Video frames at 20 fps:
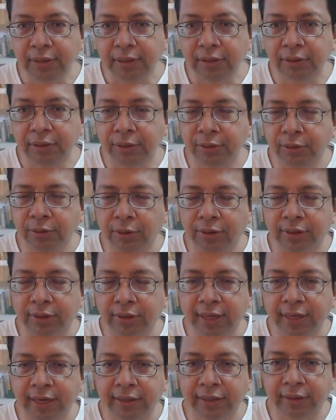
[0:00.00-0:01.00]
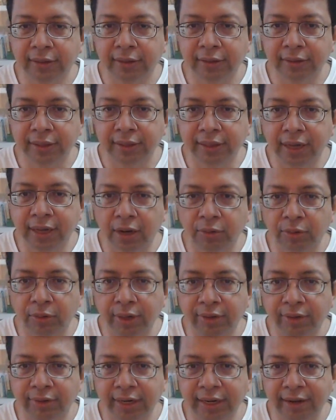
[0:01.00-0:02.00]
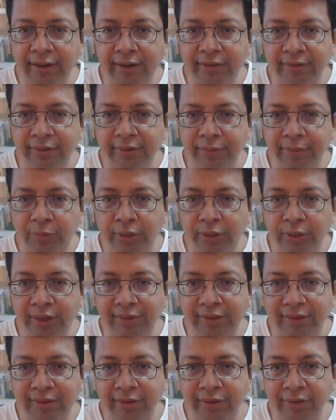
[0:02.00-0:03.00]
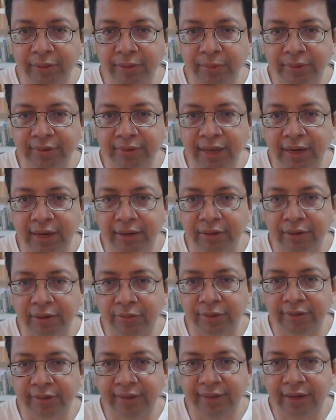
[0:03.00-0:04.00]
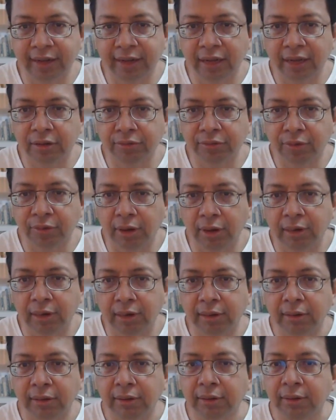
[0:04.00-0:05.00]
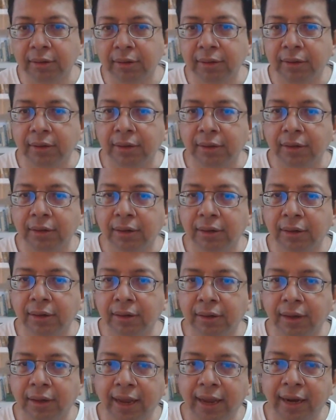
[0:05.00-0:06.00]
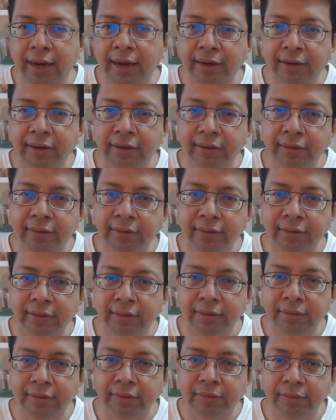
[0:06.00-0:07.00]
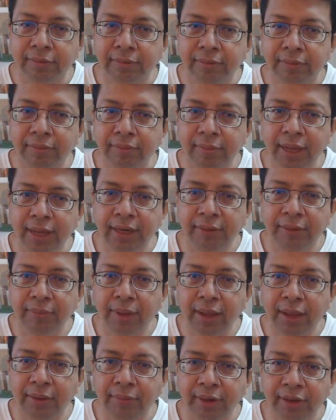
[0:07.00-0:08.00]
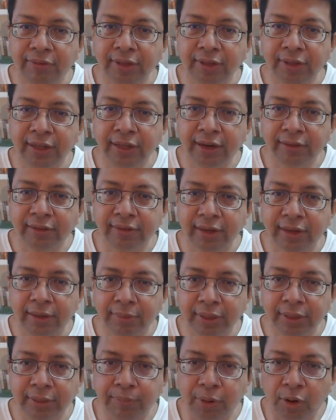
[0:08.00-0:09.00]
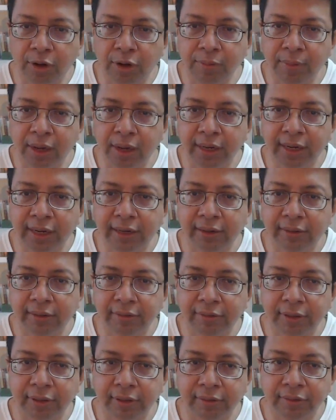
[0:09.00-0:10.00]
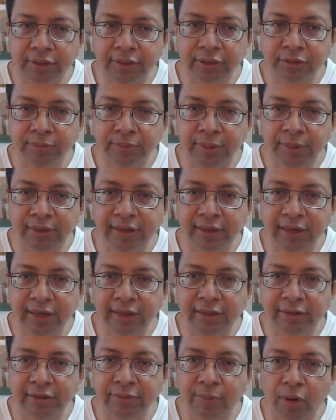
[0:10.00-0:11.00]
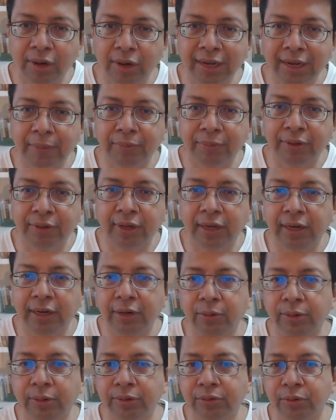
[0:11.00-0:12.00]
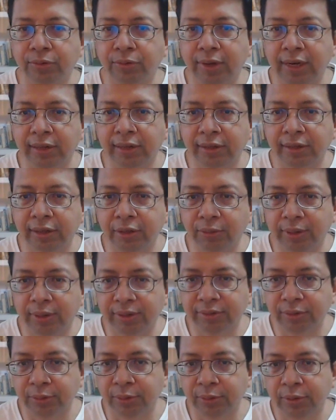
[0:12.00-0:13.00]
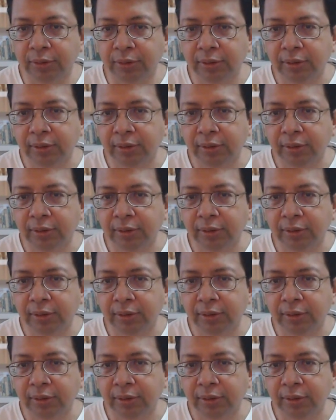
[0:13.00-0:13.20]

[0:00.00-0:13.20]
or that the Dow would have retraced more than 61% of its entire fall. And even the Russell, the broad market, which is basically the small caps, really doing so well in the US. So